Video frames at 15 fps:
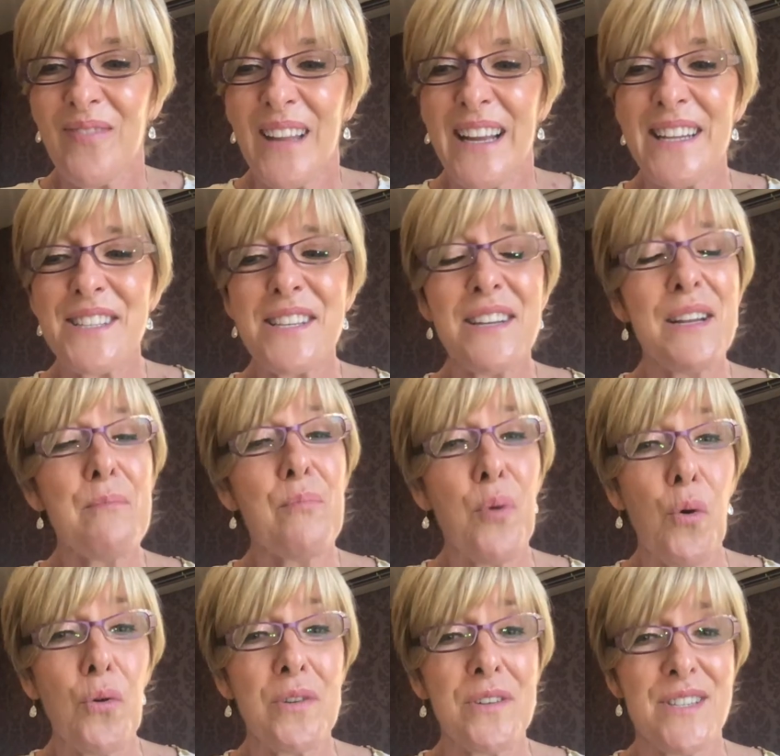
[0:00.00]
it's an
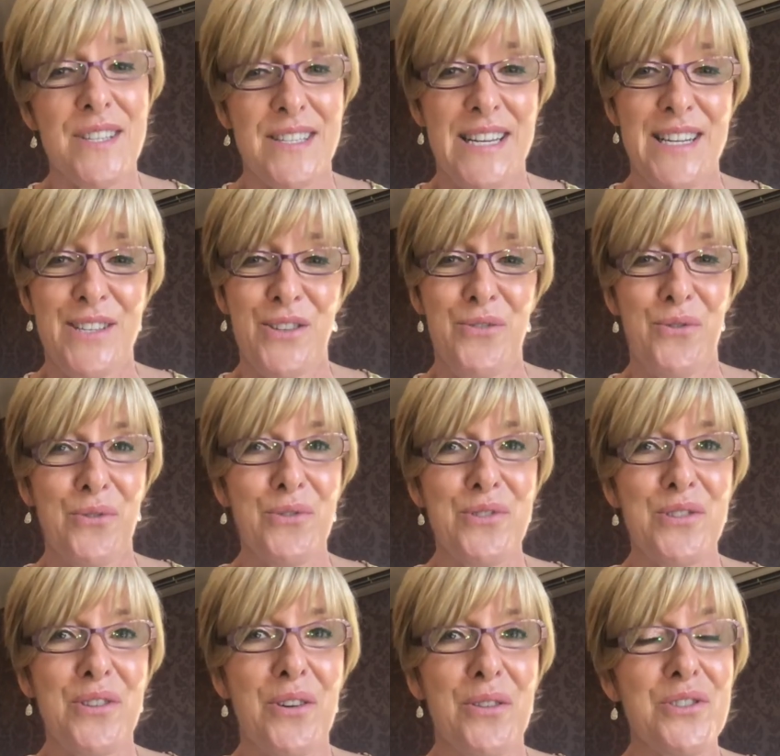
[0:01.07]
important season
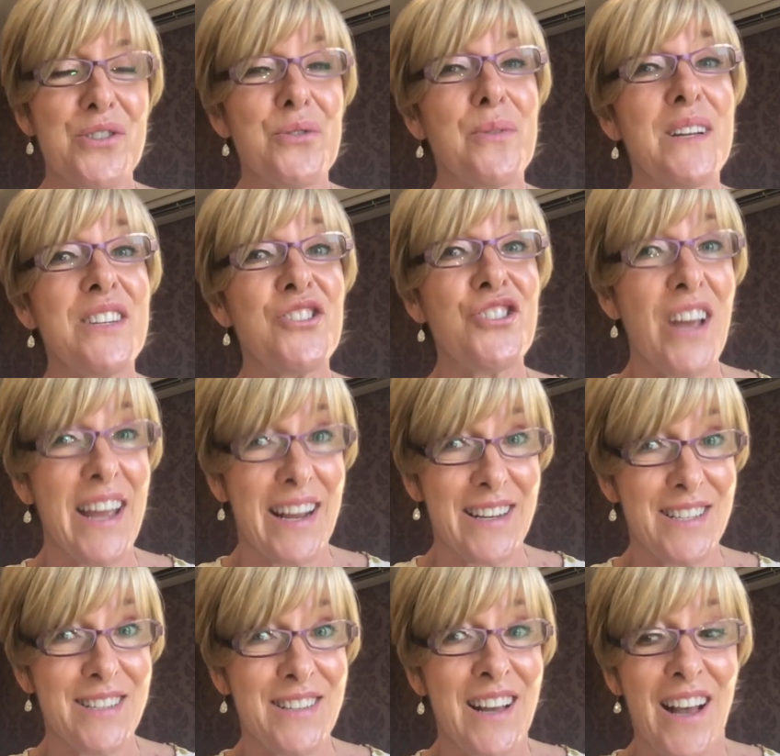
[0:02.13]
also to
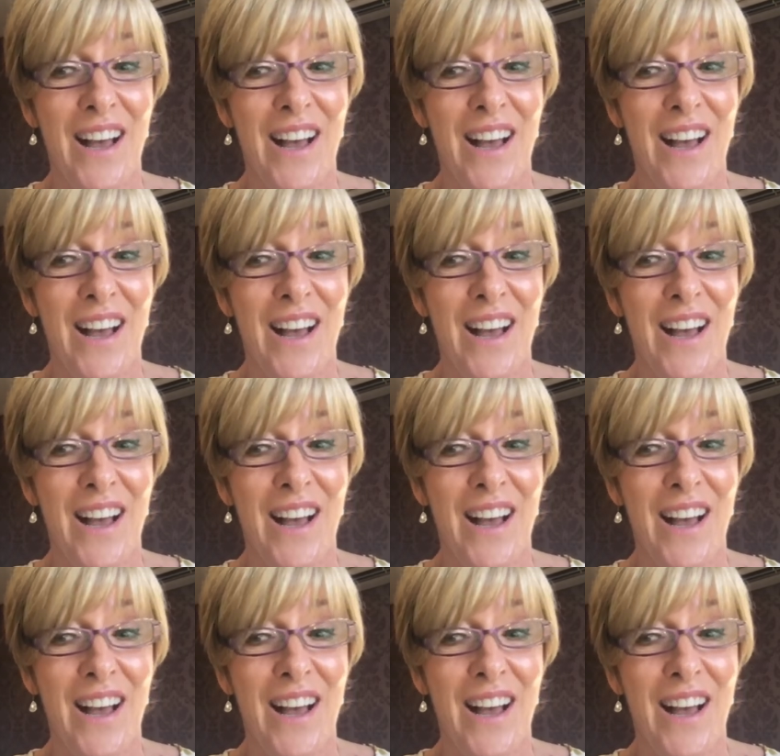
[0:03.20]
inject